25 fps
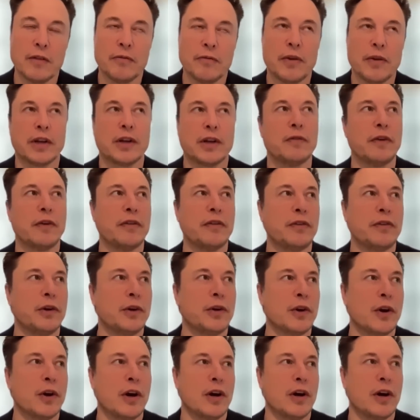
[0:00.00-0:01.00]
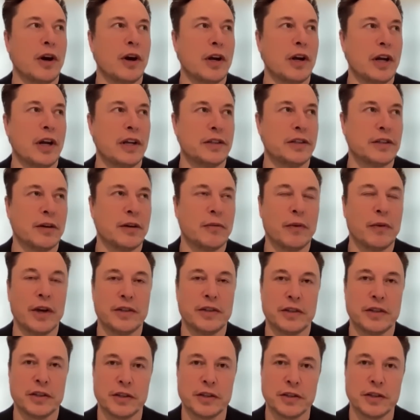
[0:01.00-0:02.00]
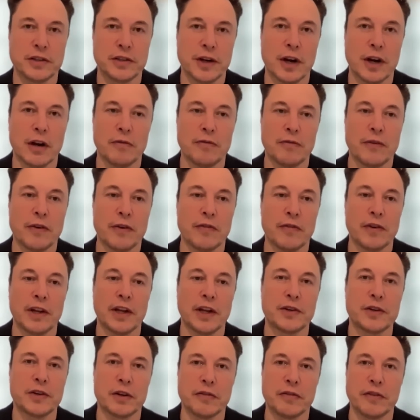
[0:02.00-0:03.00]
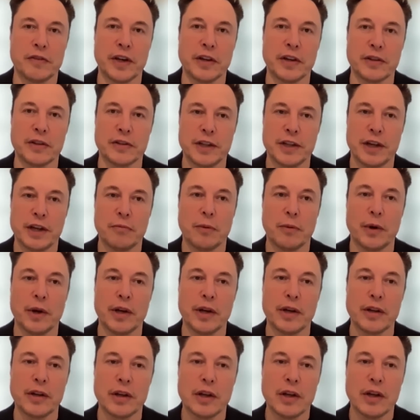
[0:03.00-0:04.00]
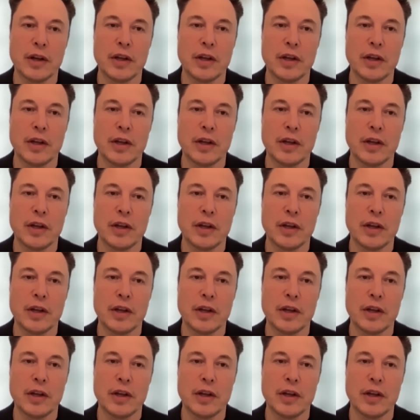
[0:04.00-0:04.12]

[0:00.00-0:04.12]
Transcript: but could be viewed uh, in some ways as a startup from an electric vehicle standpoint.